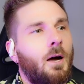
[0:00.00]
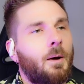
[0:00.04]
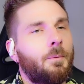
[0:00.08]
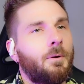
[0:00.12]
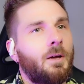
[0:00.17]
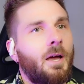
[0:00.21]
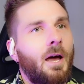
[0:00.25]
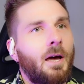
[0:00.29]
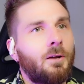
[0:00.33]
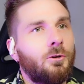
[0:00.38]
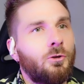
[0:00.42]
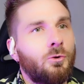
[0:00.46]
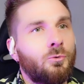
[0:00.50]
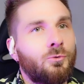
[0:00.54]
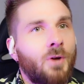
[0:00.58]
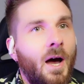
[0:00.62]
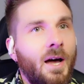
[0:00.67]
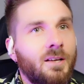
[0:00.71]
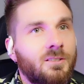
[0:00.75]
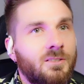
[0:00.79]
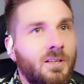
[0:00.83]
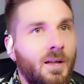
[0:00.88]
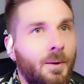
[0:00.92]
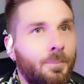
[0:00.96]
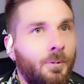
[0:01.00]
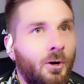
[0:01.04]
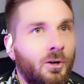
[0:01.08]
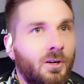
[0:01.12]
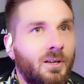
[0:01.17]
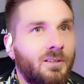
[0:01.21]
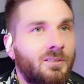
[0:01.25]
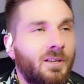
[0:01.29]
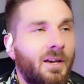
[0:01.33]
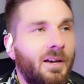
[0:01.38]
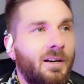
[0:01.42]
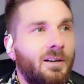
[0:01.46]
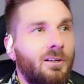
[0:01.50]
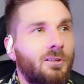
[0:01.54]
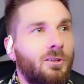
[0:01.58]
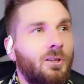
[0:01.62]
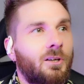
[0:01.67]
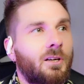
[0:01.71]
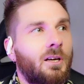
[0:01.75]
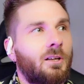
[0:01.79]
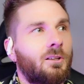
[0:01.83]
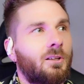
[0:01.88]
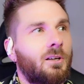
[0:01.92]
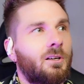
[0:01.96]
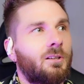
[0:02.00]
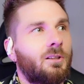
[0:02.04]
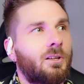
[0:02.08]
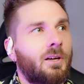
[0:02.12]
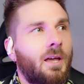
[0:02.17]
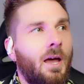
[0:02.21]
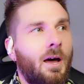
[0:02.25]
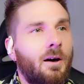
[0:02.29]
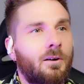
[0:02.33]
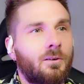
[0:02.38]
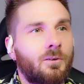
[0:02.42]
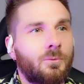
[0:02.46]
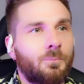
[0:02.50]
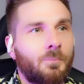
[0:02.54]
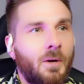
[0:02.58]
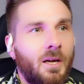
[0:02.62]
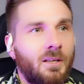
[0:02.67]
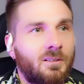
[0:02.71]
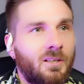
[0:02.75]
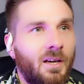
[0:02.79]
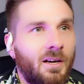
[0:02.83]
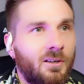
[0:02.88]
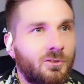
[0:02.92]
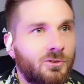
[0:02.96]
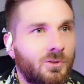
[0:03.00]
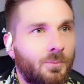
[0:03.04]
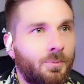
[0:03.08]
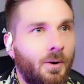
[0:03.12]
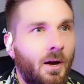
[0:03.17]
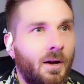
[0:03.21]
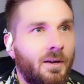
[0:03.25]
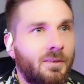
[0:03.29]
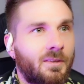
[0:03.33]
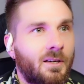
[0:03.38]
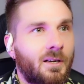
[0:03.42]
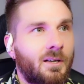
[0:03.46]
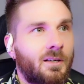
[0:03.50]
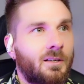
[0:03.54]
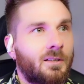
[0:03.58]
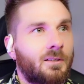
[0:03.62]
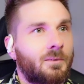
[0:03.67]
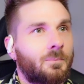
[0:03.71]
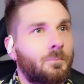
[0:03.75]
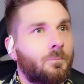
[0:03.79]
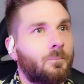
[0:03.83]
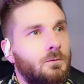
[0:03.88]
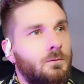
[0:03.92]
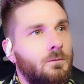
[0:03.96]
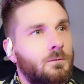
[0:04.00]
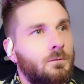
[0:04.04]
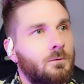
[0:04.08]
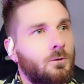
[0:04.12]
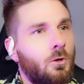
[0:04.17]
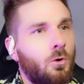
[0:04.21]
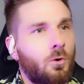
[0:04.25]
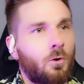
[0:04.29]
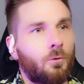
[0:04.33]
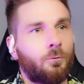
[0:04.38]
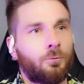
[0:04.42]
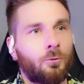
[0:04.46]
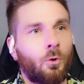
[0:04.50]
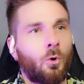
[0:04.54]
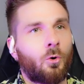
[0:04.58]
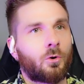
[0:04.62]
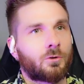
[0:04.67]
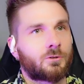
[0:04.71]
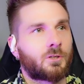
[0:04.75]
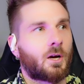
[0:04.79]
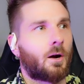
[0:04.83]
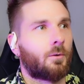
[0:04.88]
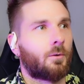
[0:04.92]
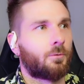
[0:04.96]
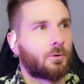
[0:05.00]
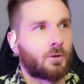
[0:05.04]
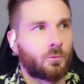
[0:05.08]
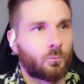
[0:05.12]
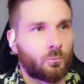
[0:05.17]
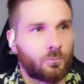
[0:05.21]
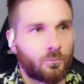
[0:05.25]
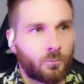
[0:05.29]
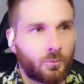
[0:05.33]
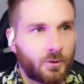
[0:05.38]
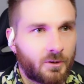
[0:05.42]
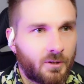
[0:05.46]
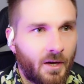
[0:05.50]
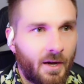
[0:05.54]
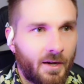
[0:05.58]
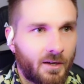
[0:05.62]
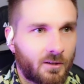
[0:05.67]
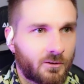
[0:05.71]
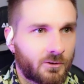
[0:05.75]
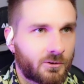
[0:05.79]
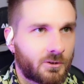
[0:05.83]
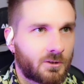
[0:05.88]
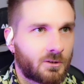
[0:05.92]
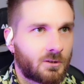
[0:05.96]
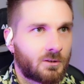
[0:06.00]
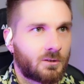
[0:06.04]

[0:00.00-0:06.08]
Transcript: I mean, how do you not step on a tail? Look, look, look how many tails are probably there. The whole floor is covered with tails.